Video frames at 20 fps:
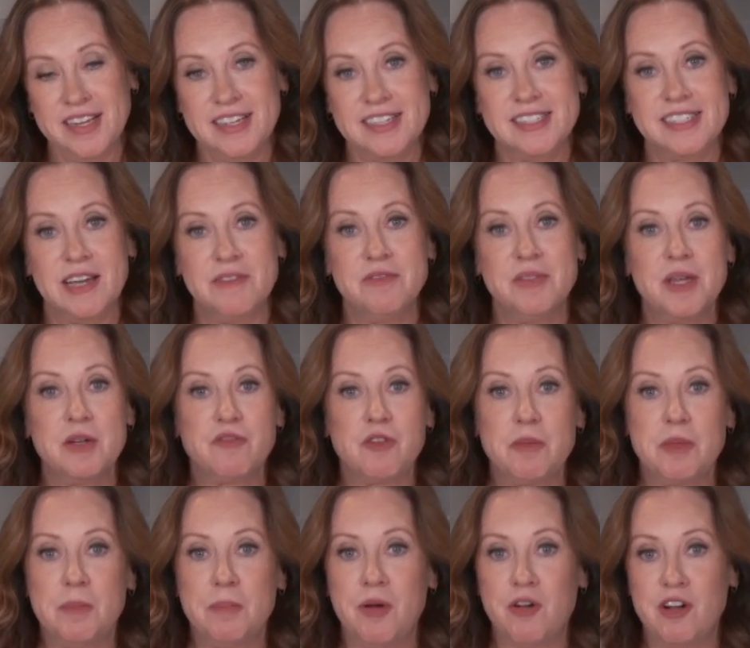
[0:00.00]
something
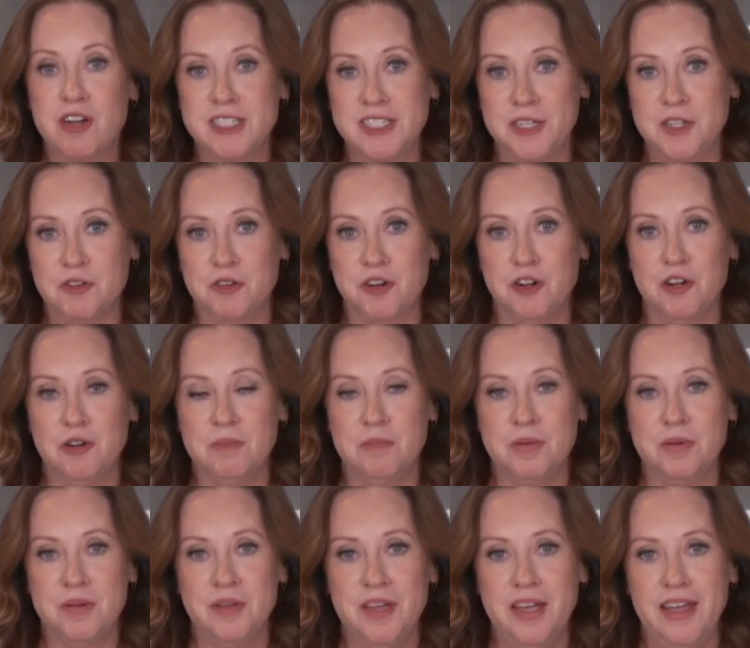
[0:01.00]
from the protein group,
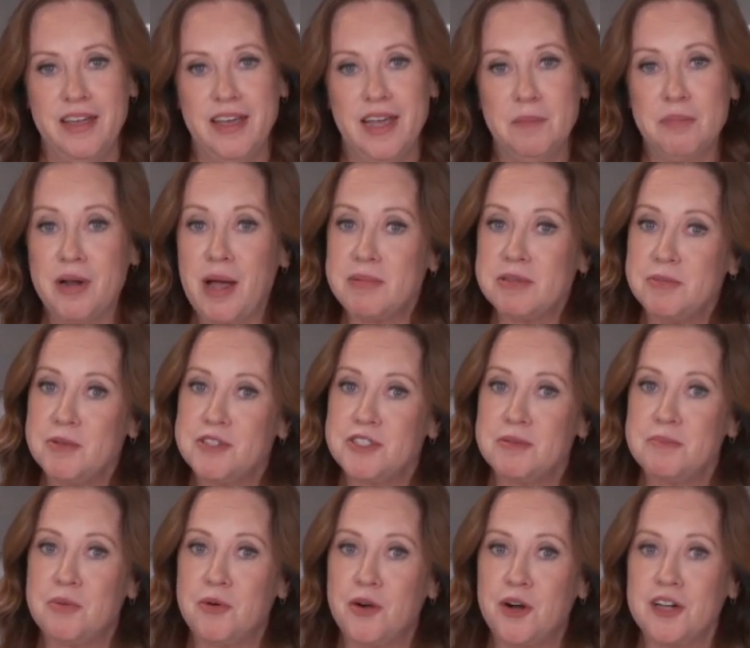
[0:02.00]
and perhaps most
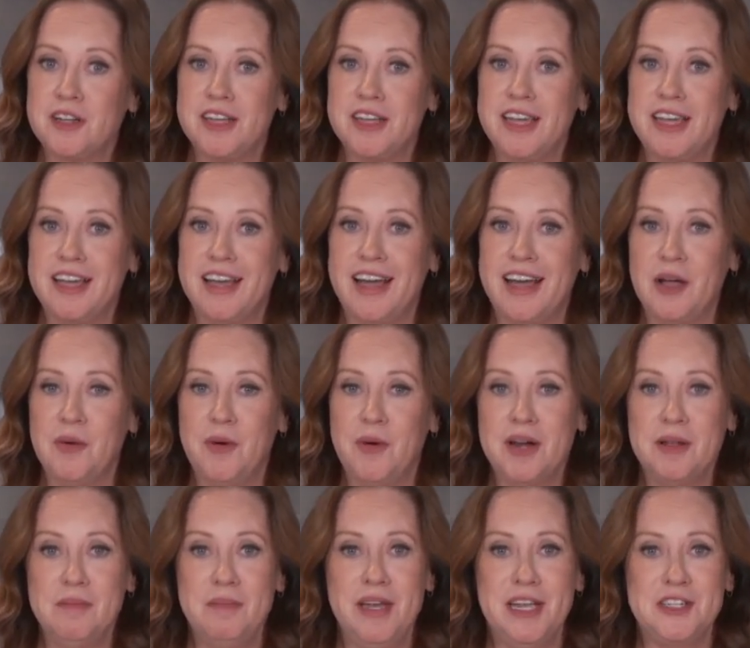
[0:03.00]
importantly, I
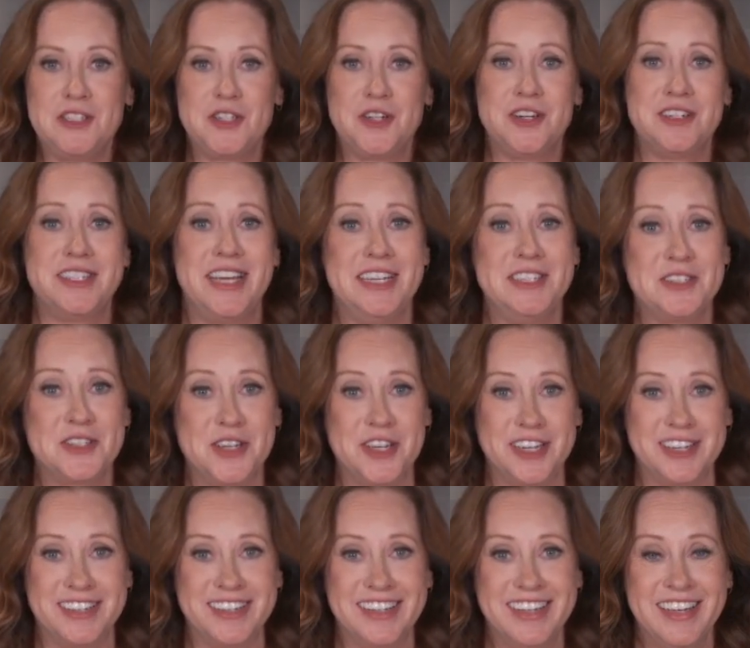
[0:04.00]
want to make sure it tastes
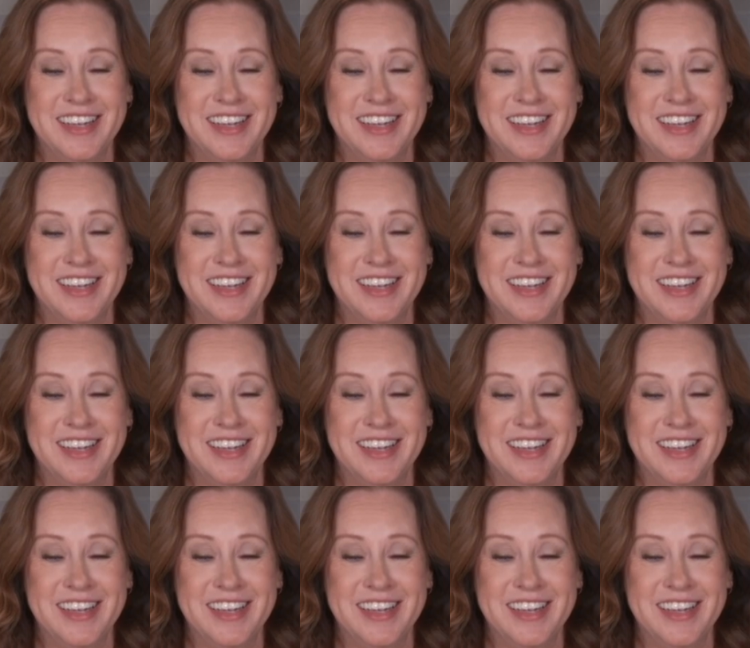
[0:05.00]
good.